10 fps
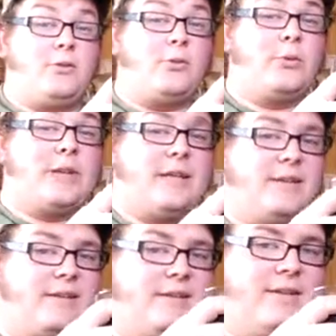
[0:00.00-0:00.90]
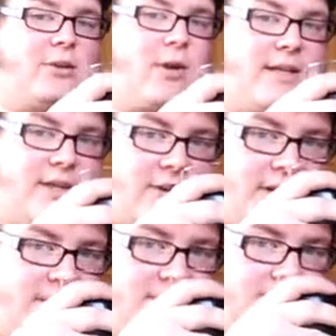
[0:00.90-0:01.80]
through the
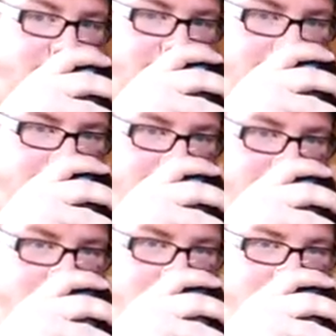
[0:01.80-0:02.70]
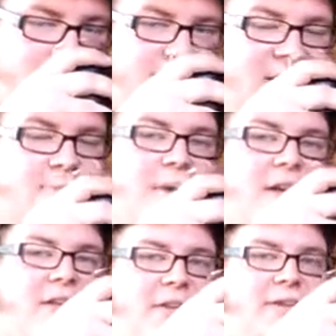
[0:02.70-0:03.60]
criteria. The
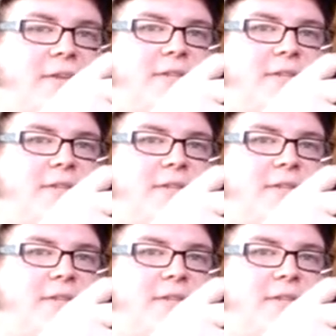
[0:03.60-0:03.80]
smell,